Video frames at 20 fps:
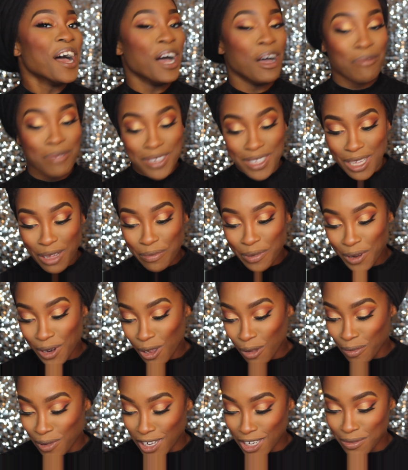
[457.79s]
I'm gonna stop putting
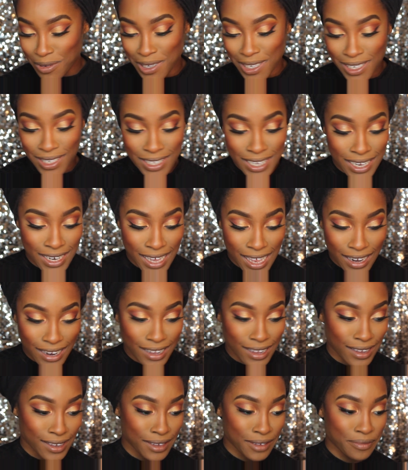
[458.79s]
on blush because it's getting out of
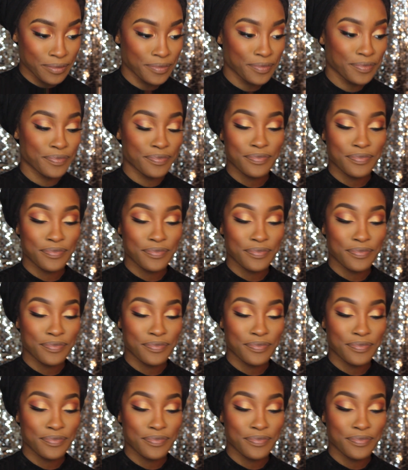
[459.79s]
hand.